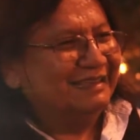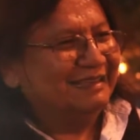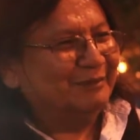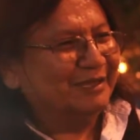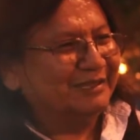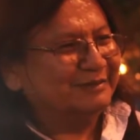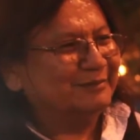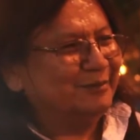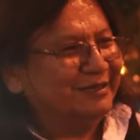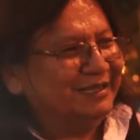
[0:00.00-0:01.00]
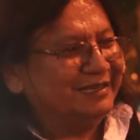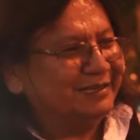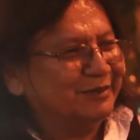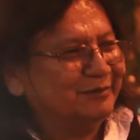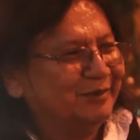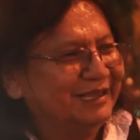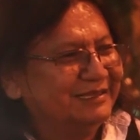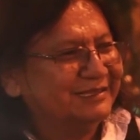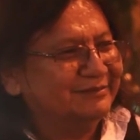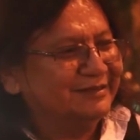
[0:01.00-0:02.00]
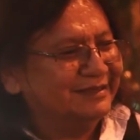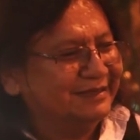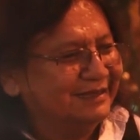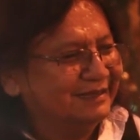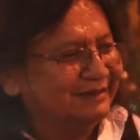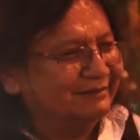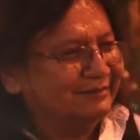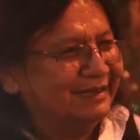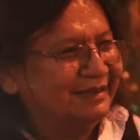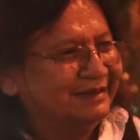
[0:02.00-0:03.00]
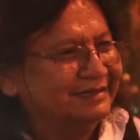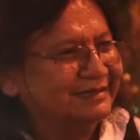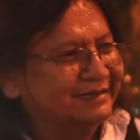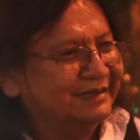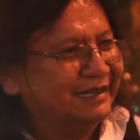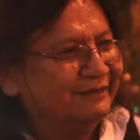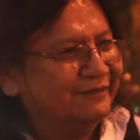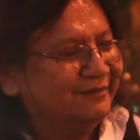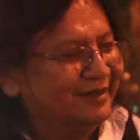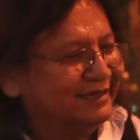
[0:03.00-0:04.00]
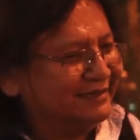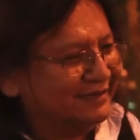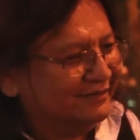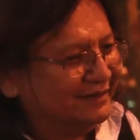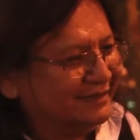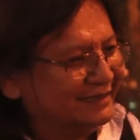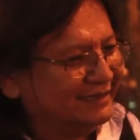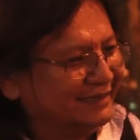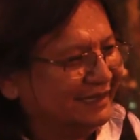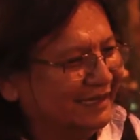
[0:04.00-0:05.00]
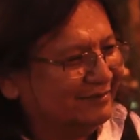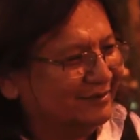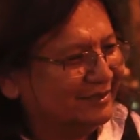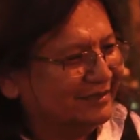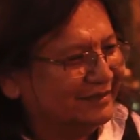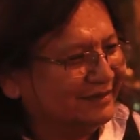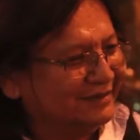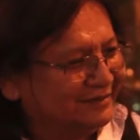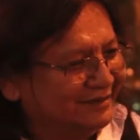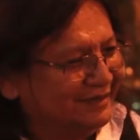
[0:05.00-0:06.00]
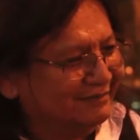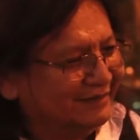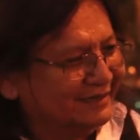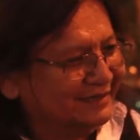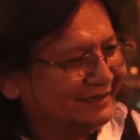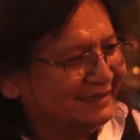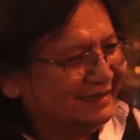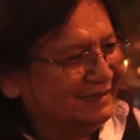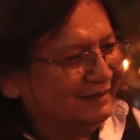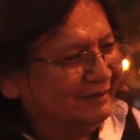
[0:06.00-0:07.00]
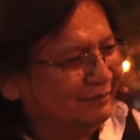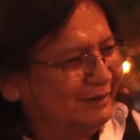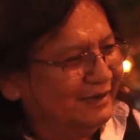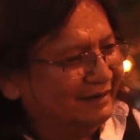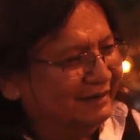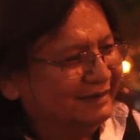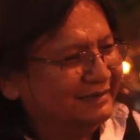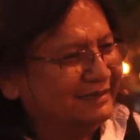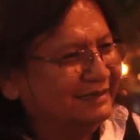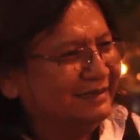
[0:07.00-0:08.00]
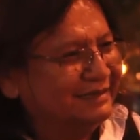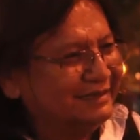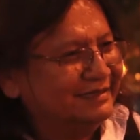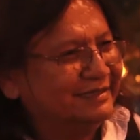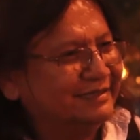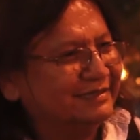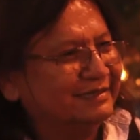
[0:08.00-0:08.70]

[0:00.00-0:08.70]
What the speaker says: because we need to replace it with a recognition and affirmation of existing Aboriginal treaty rights and recognizing Indigenous,